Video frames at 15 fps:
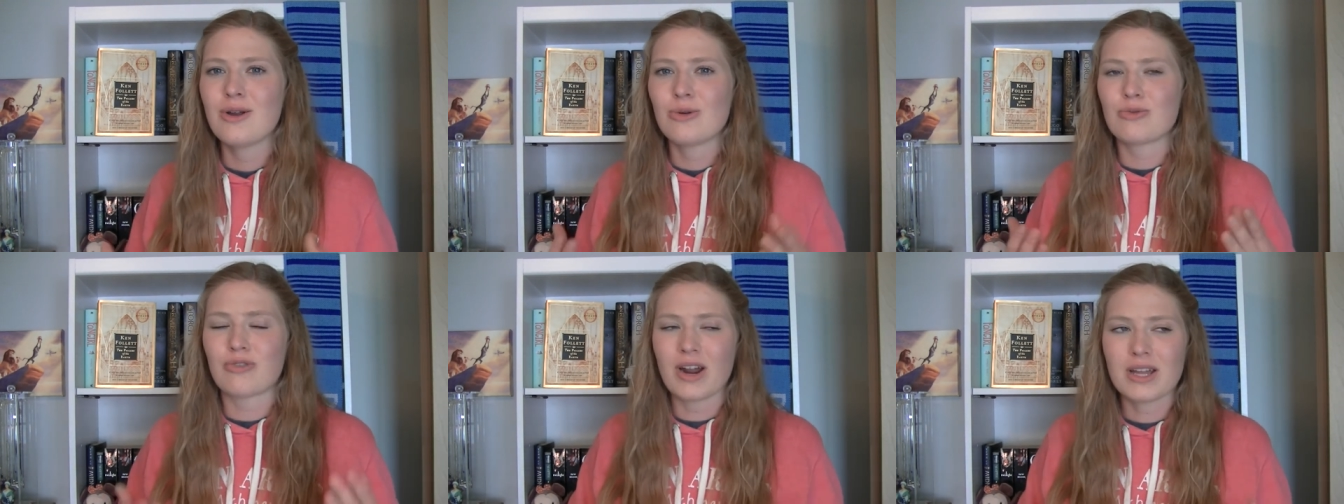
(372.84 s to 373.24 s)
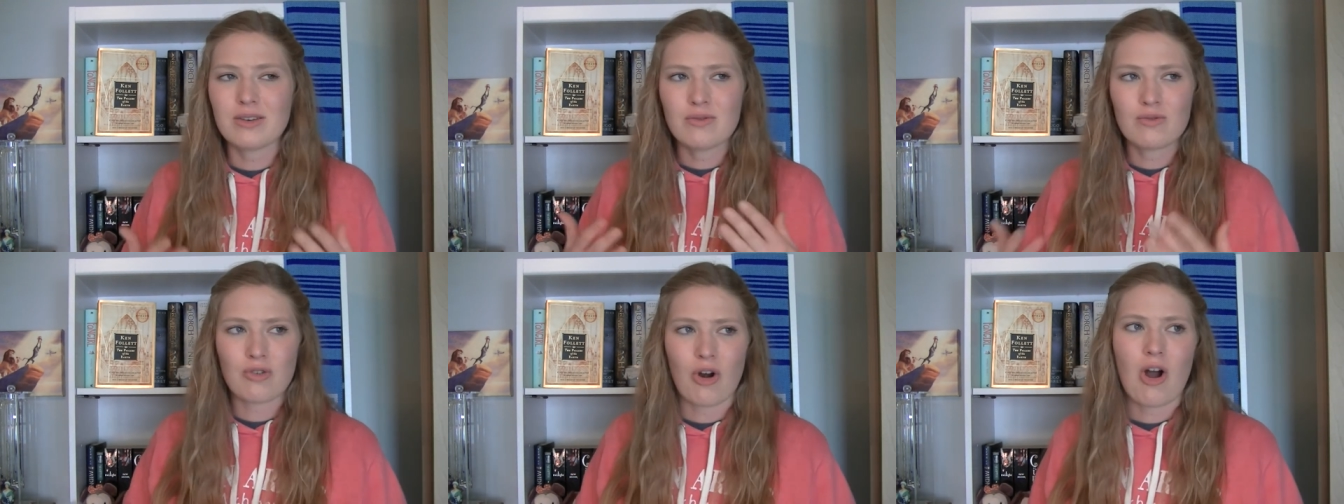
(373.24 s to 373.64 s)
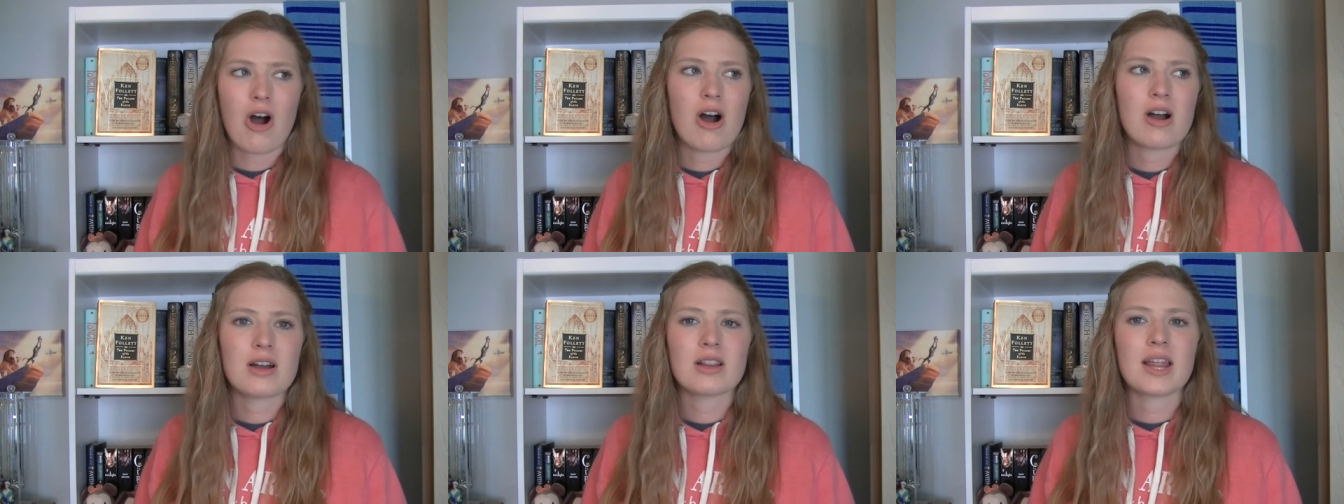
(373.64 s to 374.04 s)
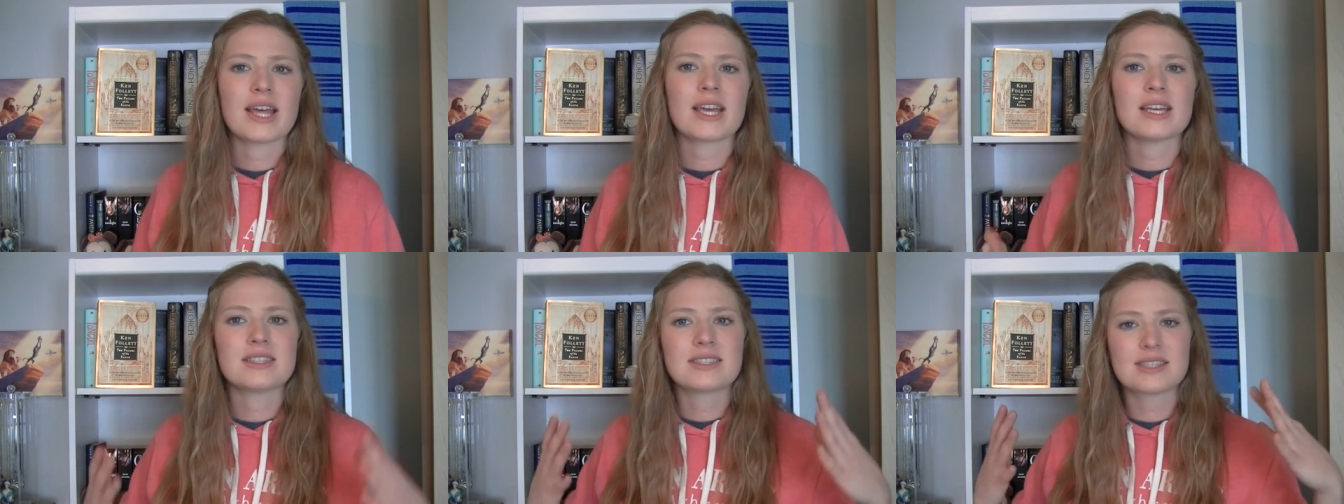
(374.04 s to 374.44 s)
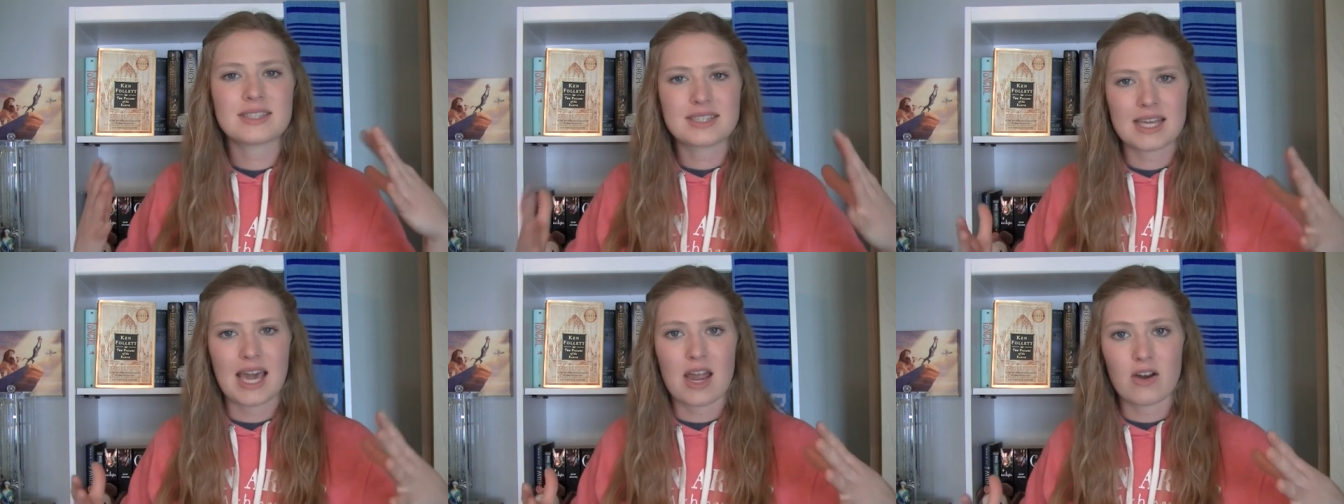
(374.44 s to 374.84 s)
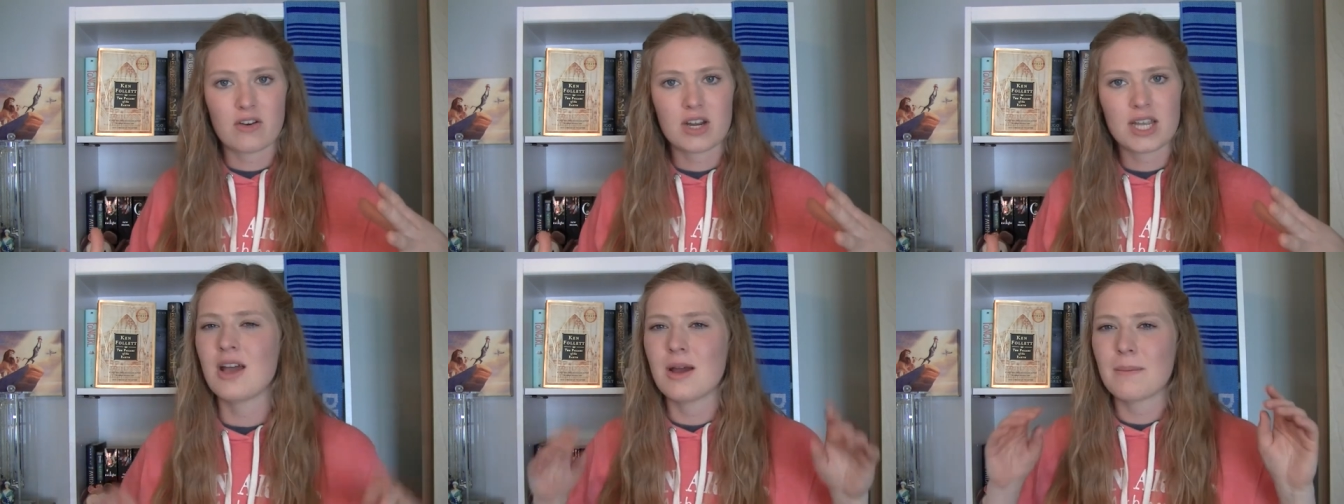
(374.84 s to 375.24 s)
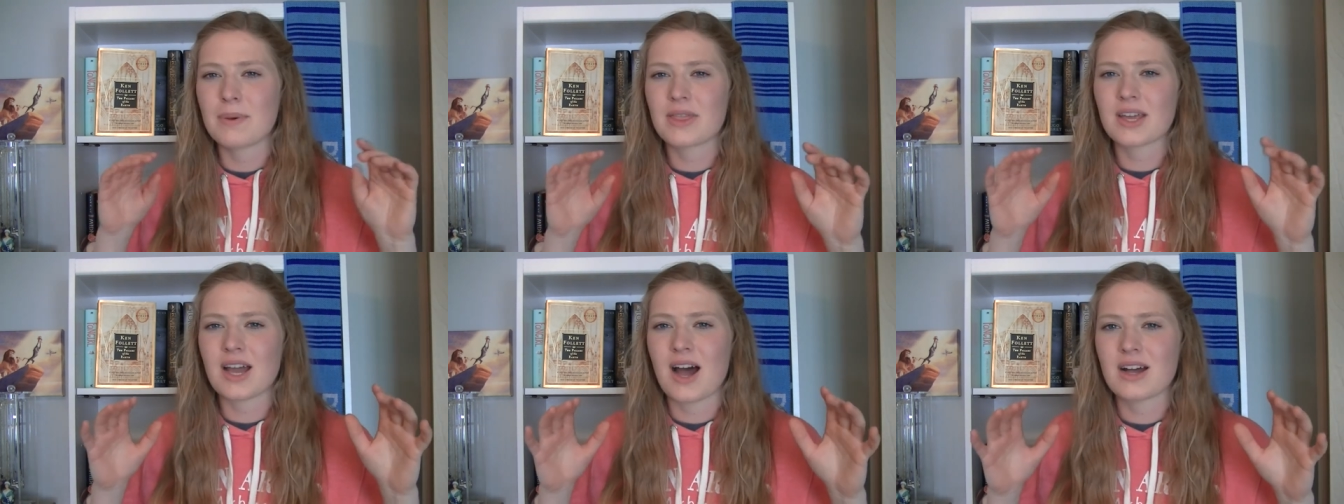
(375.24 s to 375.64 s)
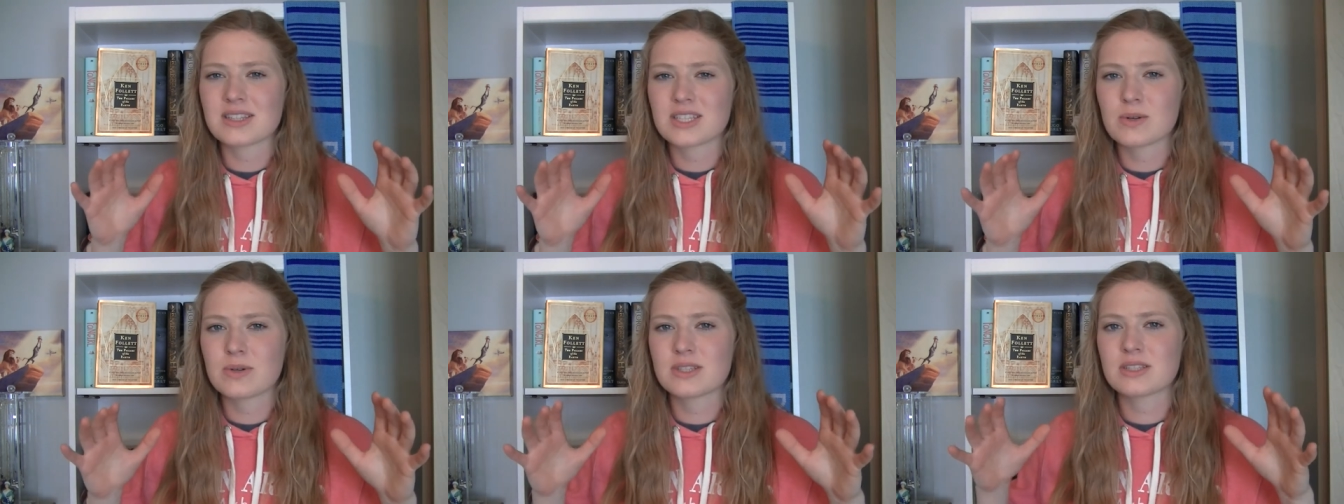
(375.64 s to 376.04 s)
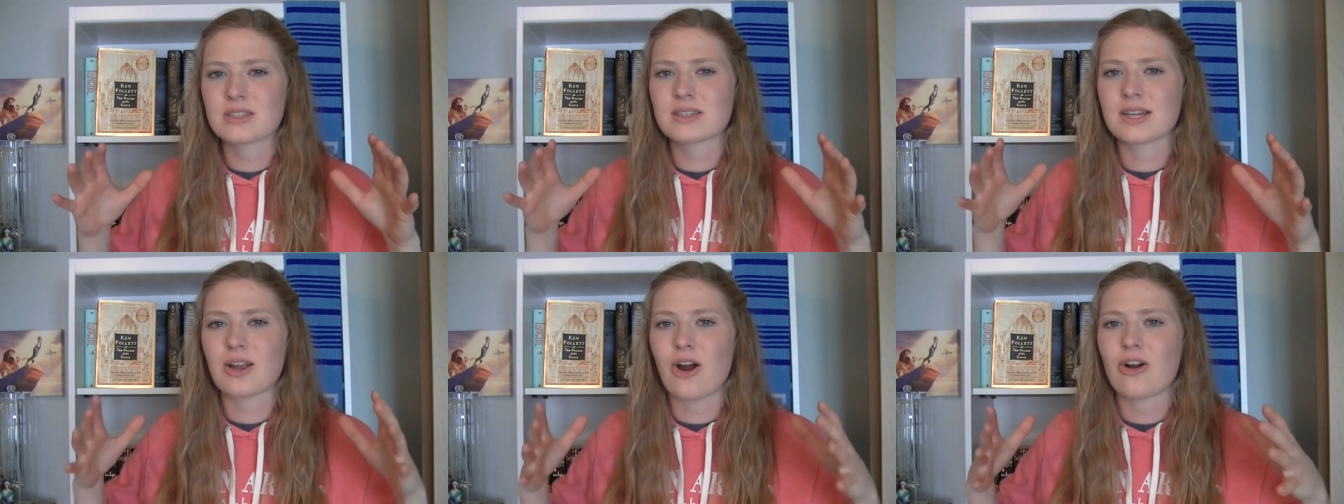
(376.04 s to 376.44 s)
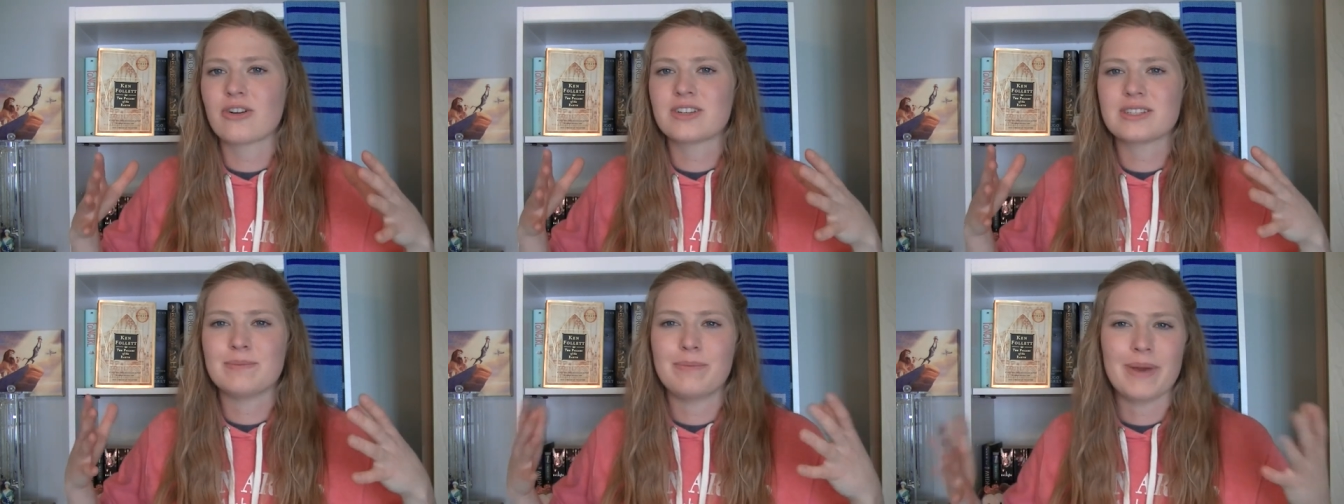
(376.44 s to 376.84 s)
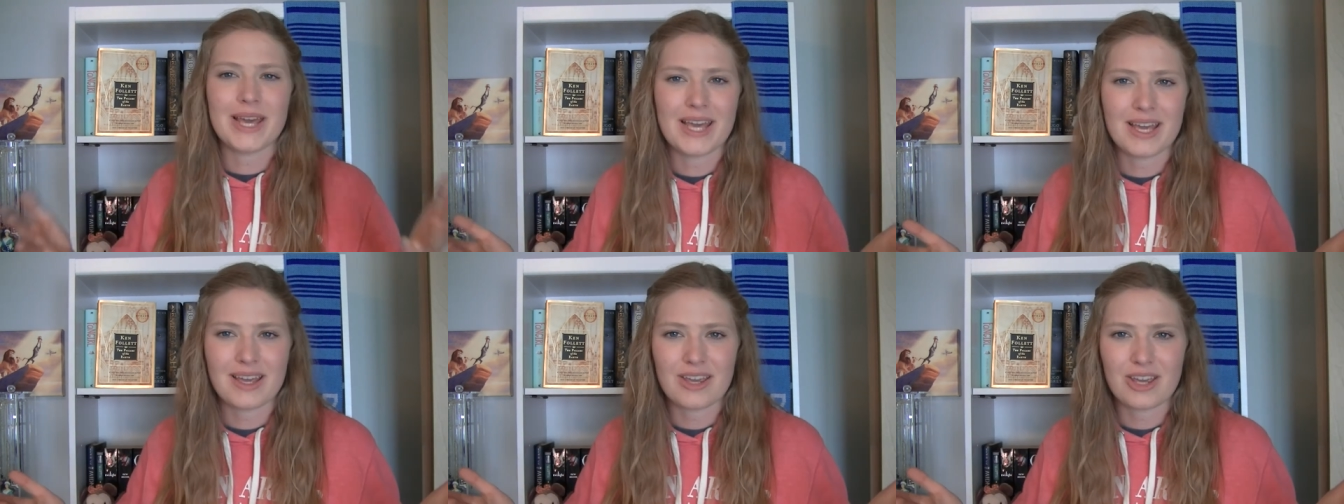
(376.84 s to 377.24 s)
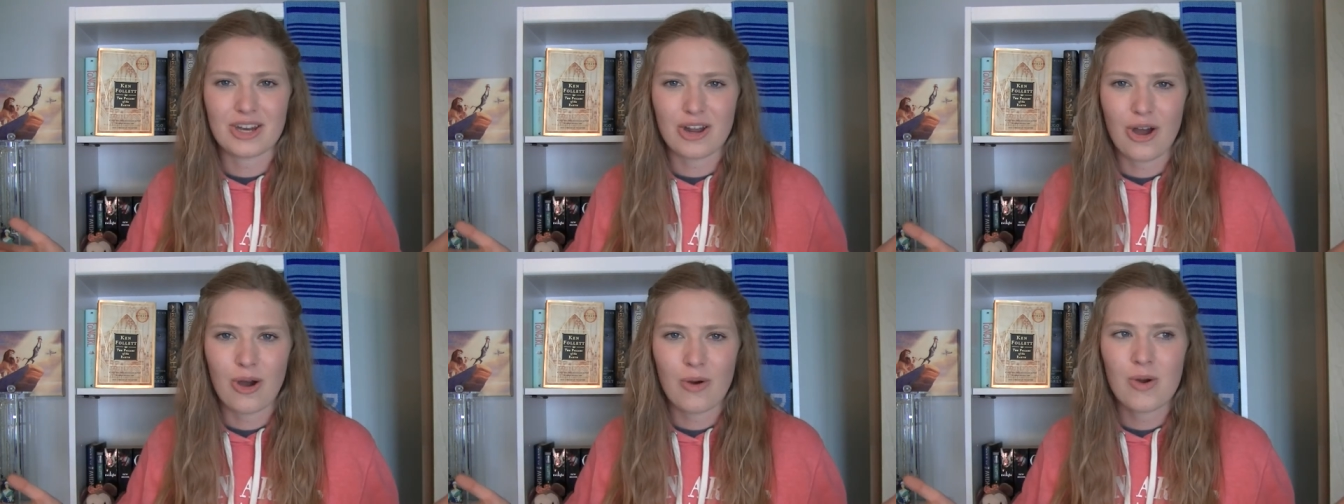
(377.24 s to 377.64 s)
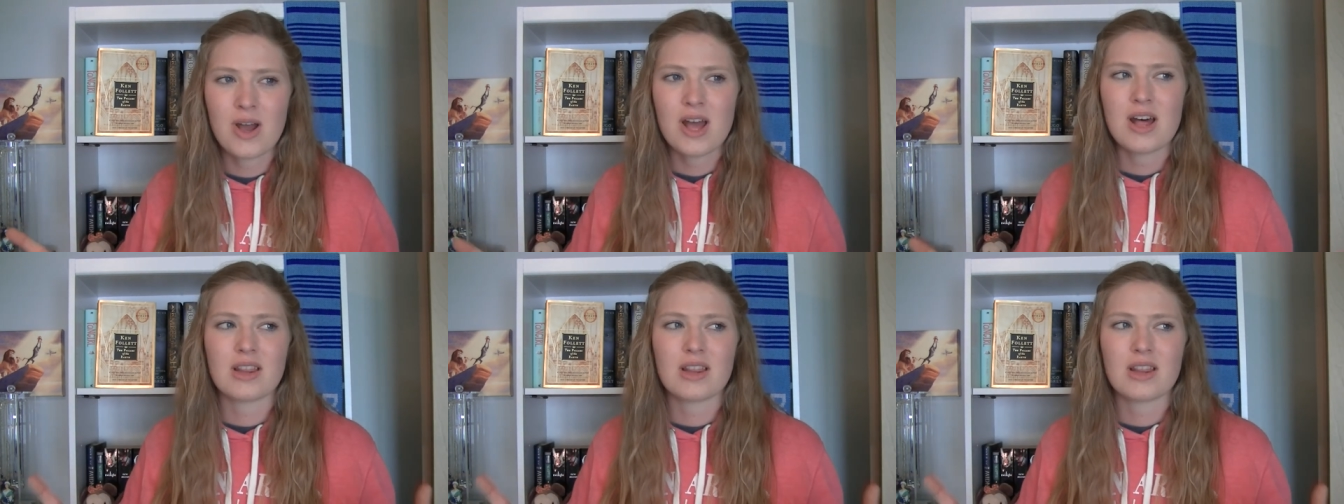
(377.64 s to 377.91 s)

right and wrong, like, it's scary, but the consequences, like, aren't as big, you know?